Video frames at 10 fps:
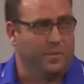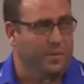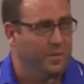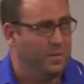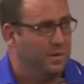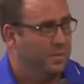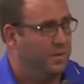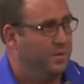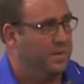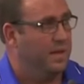it, we put them in a
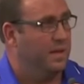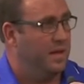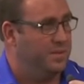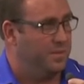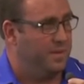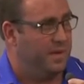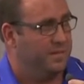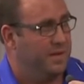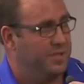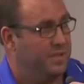boot. That allows the plantar
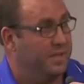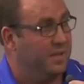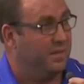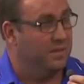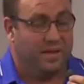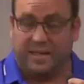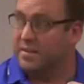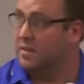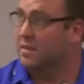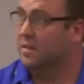fascia to heal
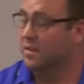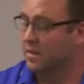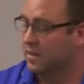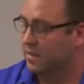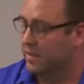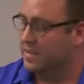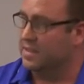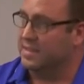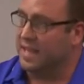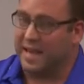lengthened. It's
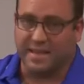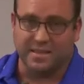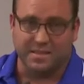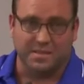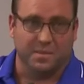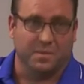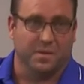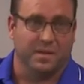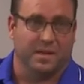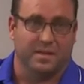the tightness and the
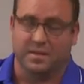pulling on